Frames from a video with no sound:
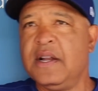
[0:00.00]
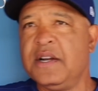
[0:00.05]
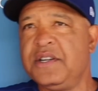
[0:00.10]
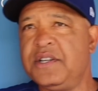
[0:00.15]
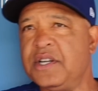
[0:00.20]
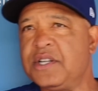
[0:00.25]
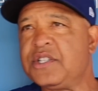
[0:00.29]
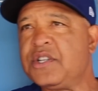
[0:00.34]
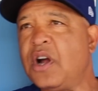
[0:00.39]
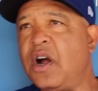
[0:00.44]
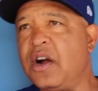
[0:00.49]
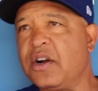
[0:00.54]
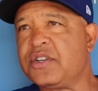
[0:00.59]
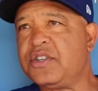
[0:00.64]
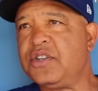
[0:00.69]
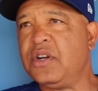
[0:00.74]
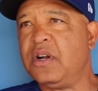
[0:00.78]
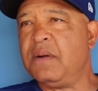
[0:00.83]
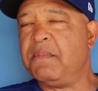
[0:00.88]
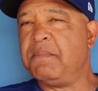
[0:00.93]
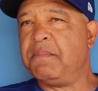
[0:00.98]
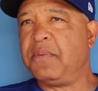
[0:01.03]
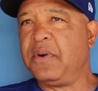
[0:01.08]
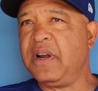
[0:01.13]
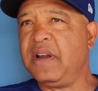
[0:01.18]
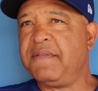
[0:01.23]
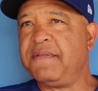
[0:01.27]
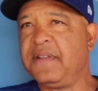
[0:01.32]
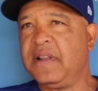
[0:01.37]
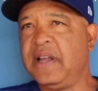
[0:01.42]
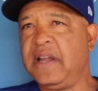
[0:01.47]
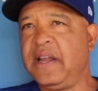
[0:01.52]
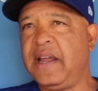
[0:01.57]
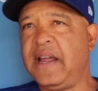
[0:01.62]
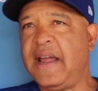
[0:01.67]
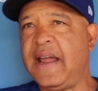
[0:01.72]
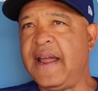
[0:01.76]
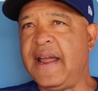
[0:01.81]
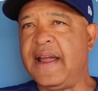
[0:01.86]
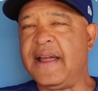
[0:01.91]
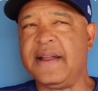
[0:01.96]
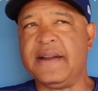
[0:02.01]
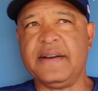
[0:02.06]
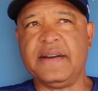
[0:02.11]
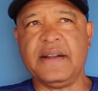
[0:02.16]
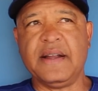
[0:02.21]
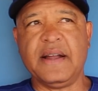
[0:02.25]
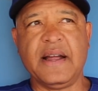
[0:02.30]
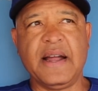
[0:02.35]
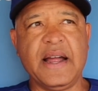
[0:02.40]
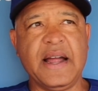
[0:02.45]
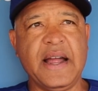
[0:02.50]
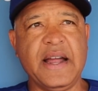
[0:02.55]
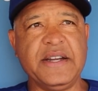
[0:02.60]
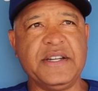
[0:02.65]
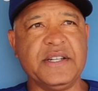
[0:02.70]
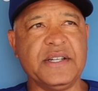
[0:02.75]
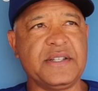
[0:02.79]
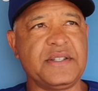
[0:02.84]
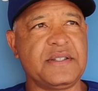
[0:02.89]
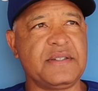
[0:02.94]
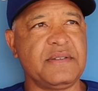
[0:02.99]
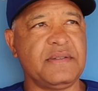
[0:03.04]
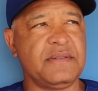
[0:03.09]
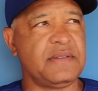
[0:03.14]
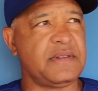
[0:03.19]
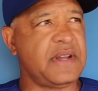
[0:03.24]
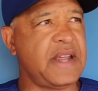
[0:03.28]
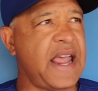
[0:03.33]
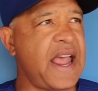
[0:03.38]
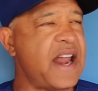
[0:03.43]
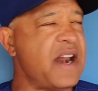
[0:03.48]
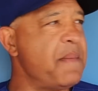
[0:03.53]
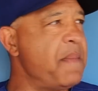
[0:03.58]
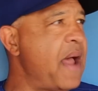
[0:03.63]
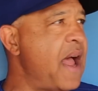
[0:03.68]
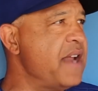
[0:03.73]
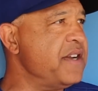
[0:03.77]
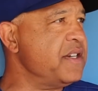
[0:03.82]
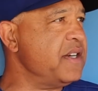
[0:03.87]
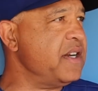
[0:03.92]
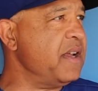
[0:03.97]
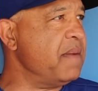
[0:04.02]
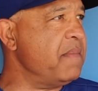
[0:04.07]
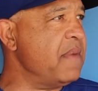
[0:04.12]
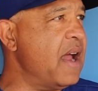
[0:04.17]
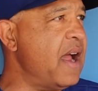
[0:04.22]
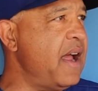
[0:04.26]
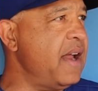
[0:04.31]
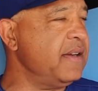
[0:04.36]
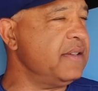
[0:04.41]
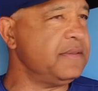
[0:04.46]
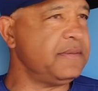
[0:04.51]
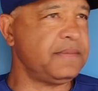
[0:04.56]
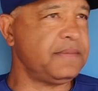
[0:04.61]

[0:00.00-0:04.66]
just talked to him briefly, and I just can't imagine him not